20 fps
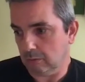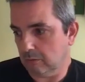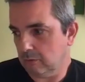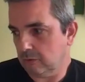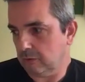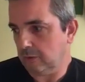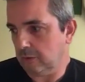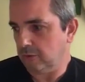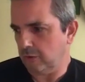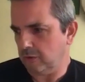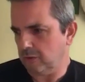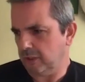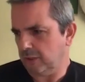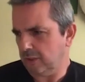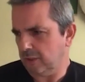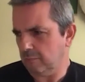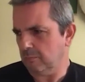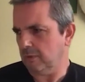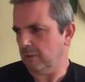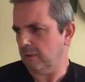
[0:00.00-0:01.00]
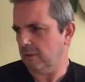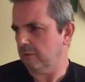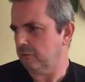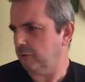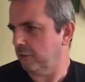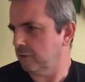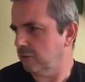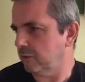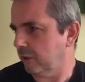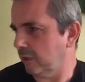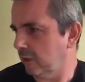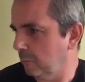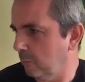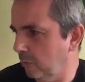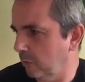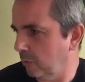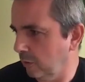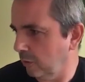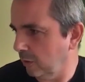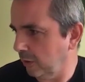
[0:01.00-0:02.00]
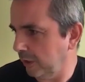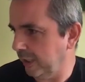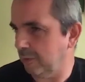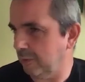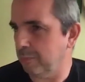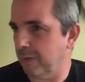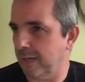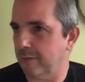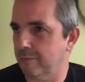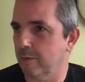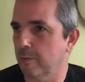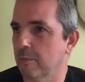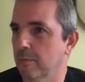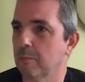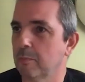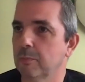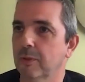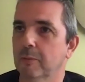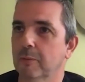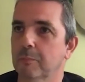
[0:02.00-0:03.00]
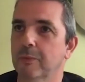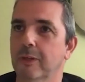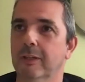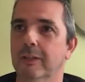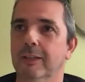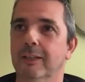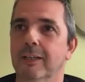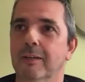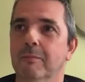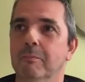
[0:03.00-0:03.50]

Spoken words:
Sounds like I'm on a kickback from him, but I'm not.